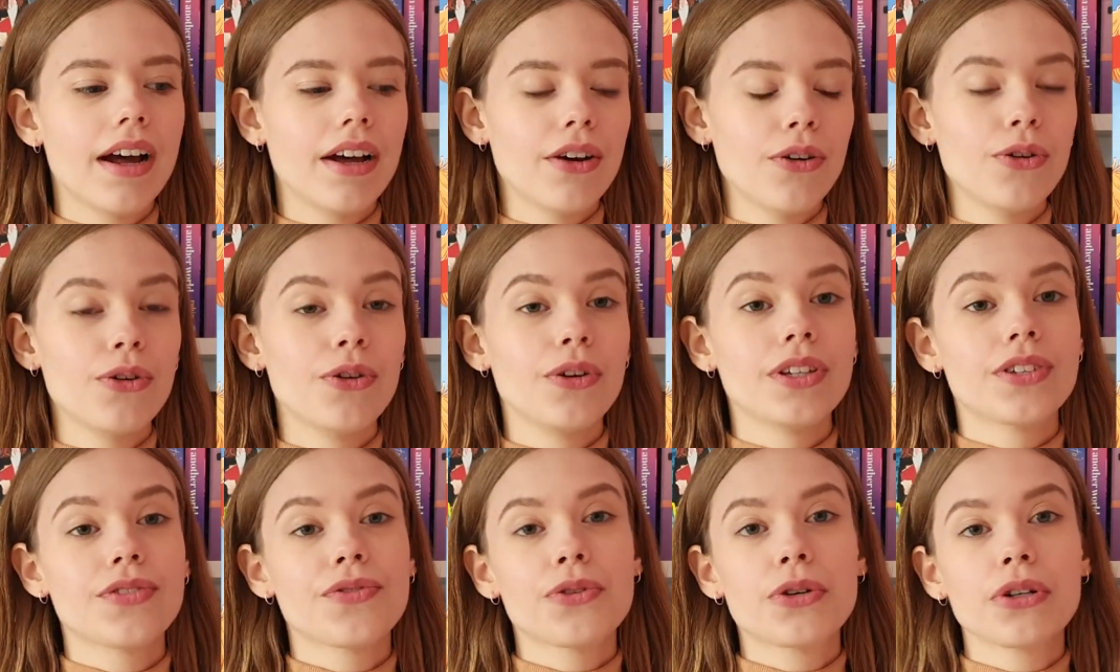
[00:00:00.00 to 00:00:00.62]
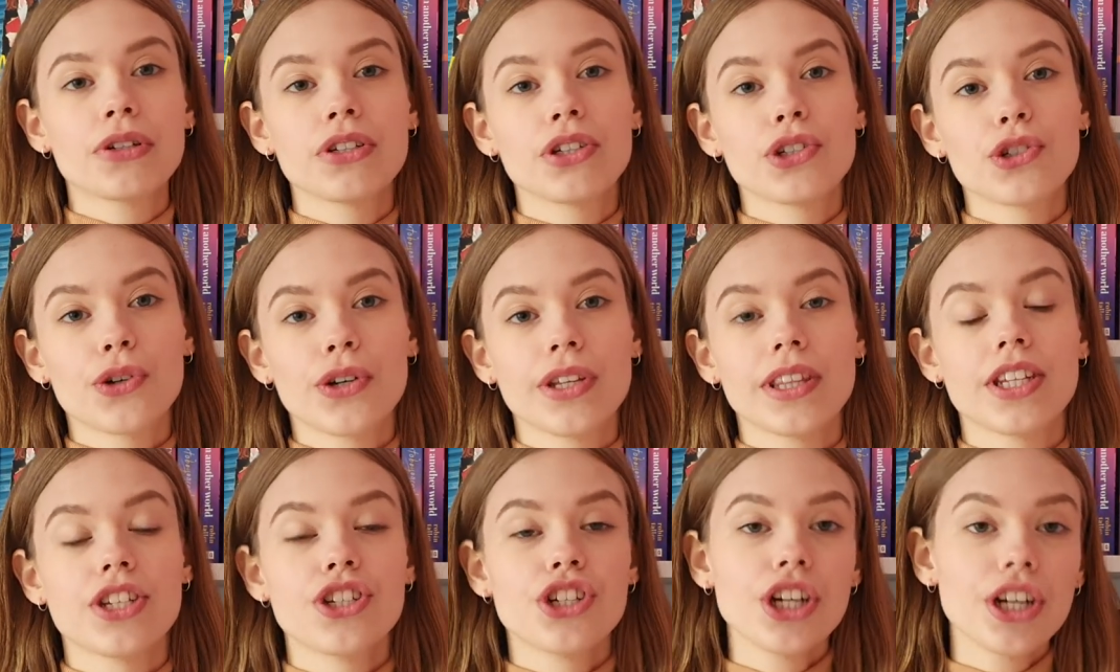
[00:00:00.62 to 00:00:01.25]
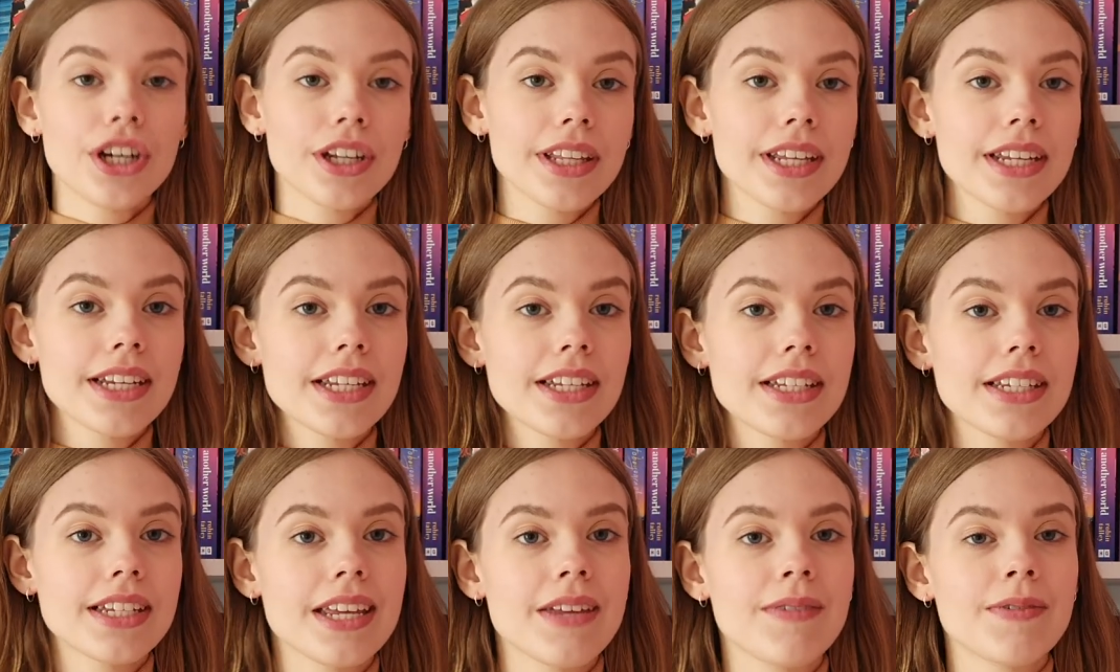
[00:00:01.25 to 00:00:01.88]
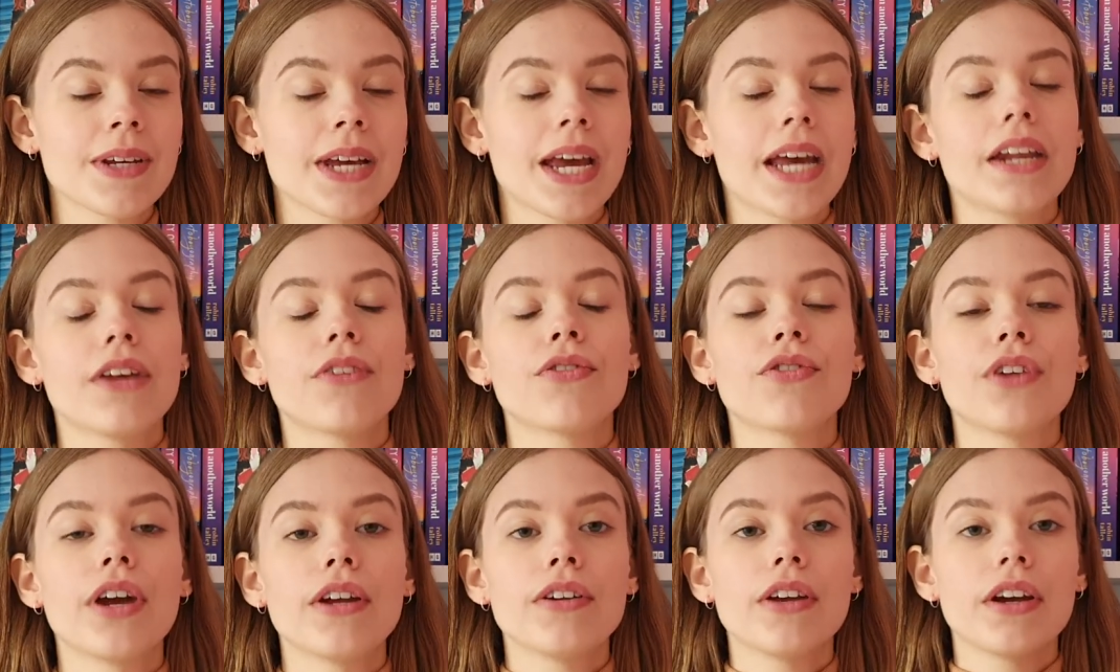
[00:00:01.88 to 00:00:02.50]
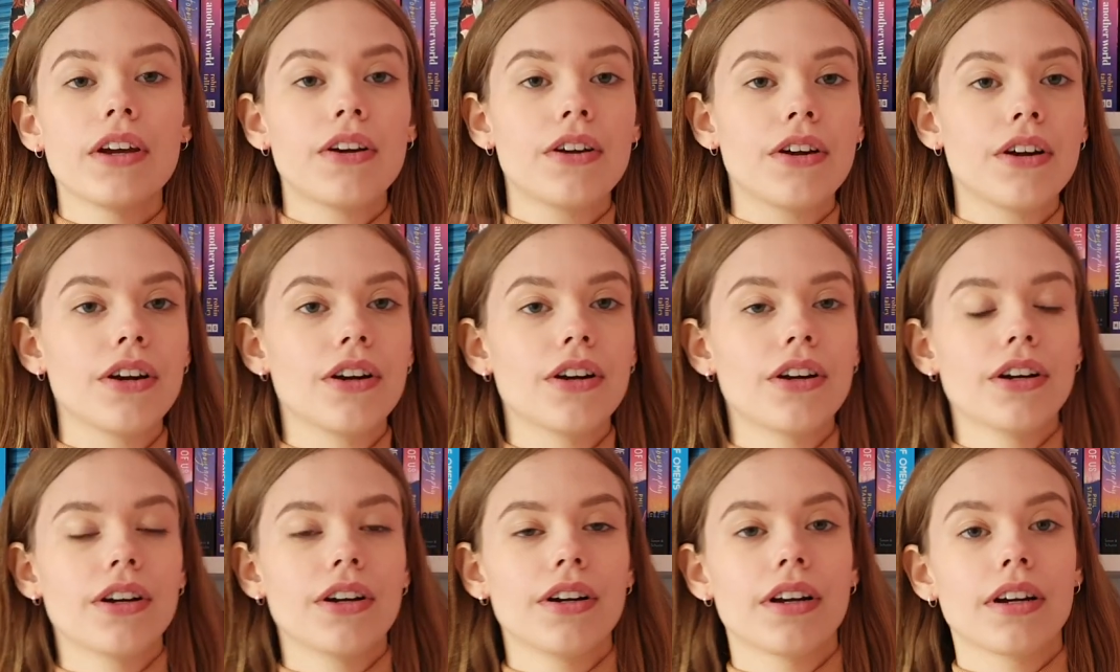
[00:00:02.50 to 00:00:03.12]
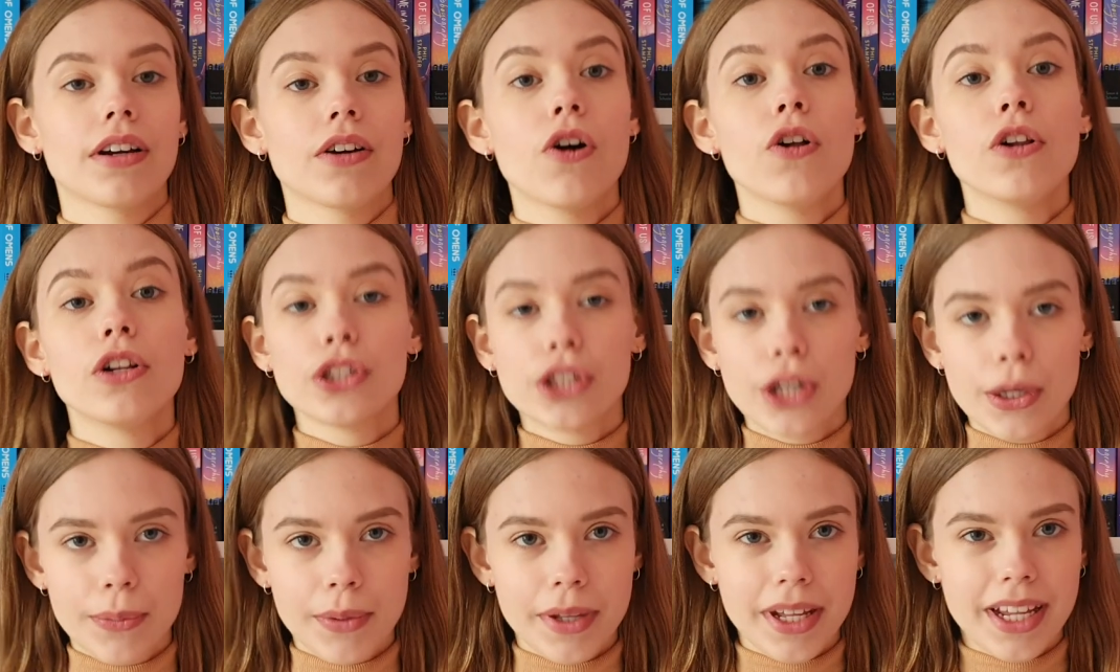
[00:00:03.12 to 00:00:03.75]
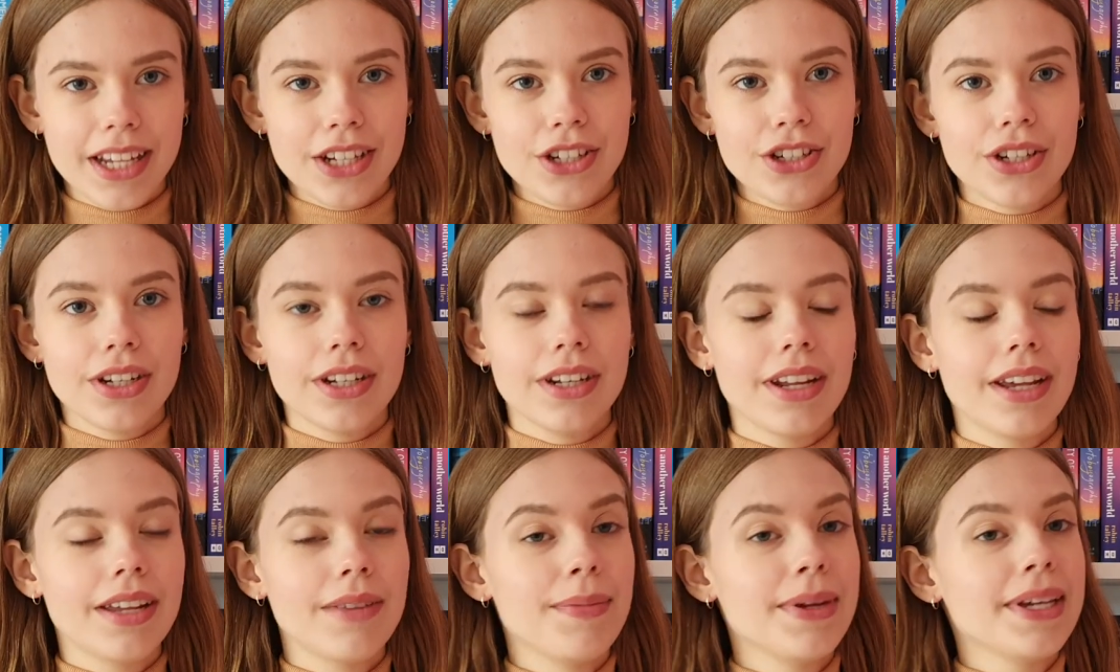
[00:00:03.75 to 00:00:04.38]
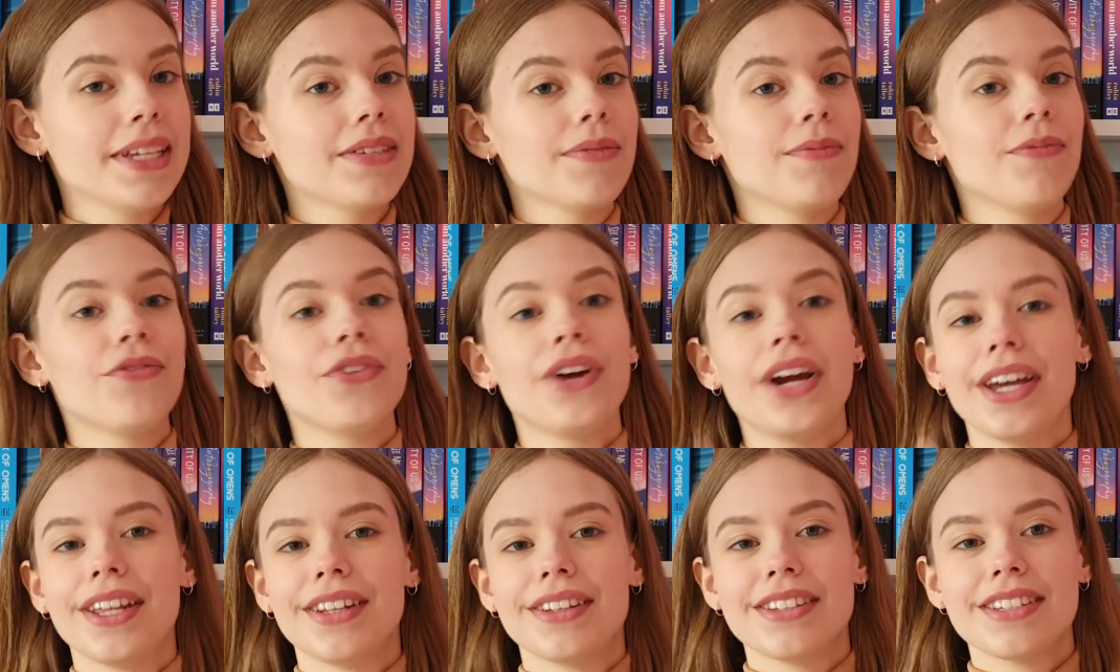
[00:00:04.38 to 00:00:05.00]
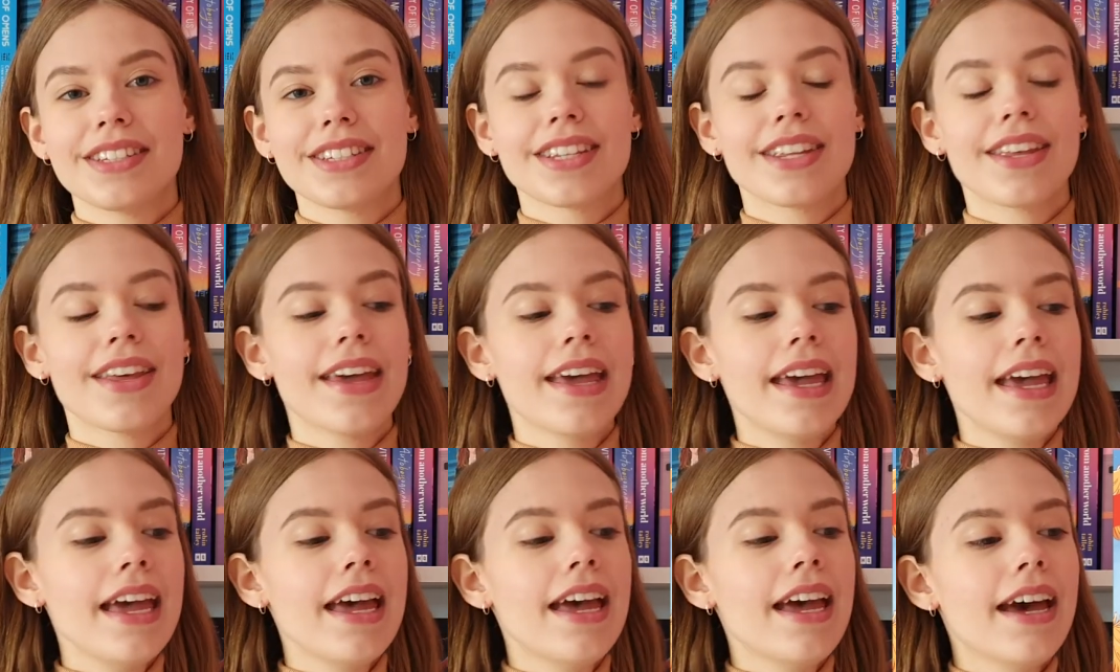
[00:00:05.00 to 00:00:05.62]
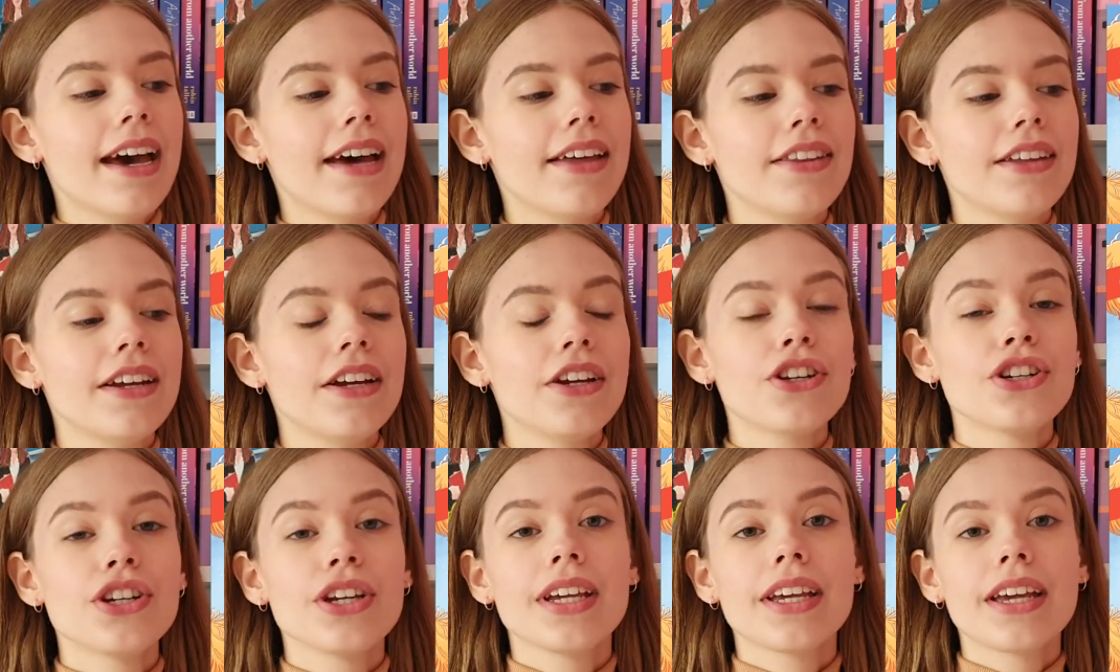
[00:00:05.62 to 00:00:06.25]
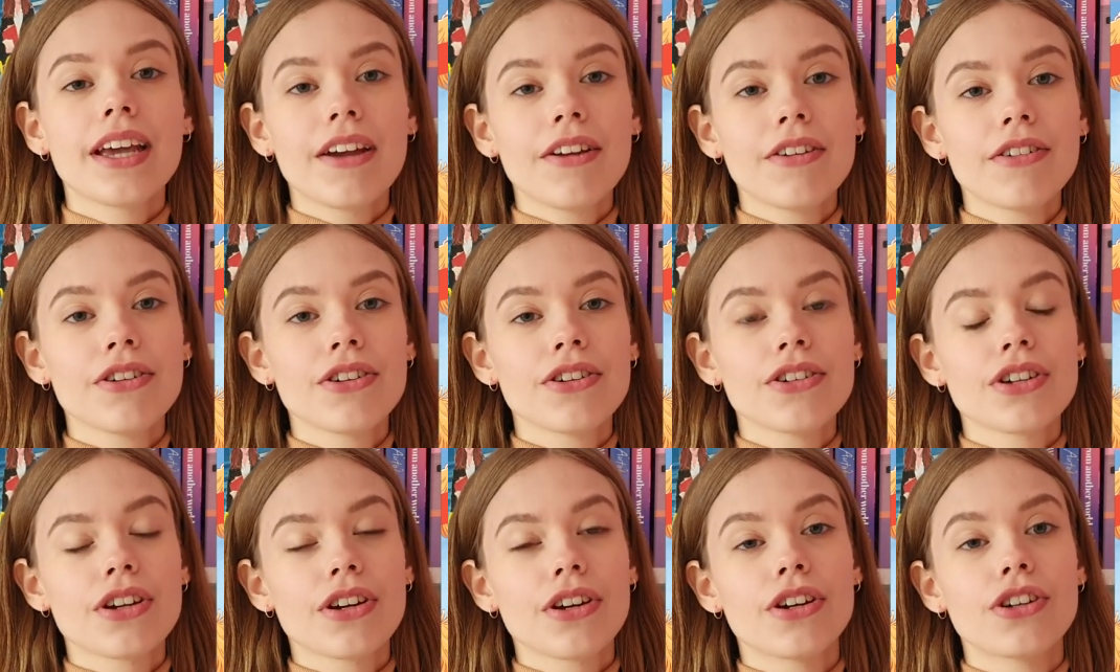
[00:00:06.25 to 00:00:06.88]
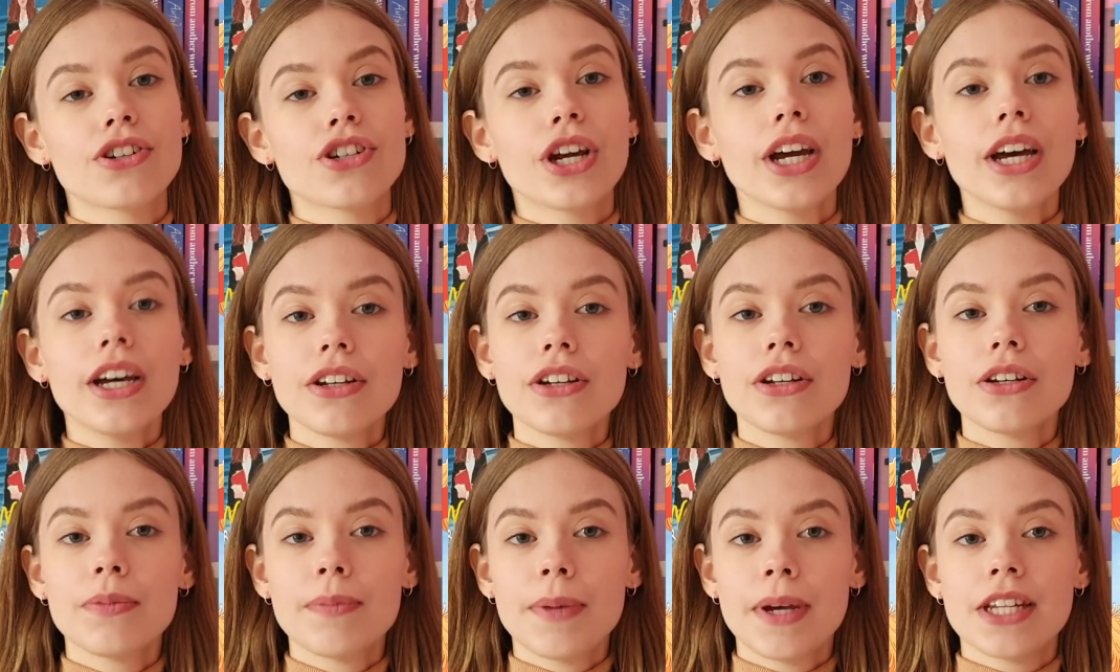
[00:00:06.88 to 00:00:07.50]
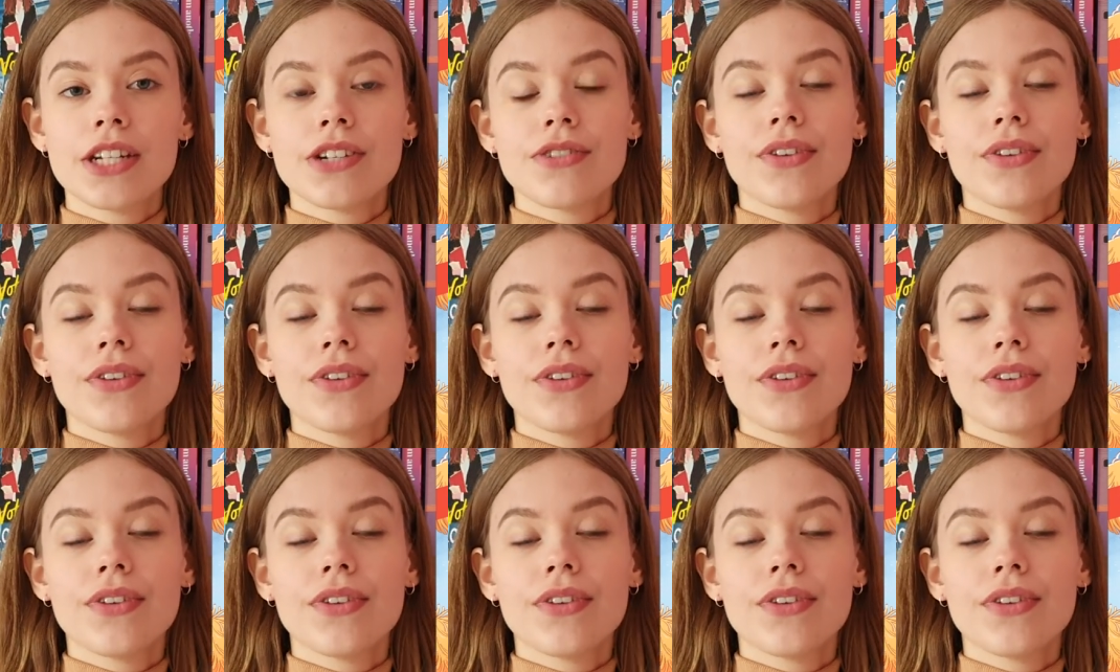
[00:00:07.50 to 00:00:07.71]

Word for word: who is forced to join the cheerleading team to kind of round out her college application and make some friends and there she encountered her childhood best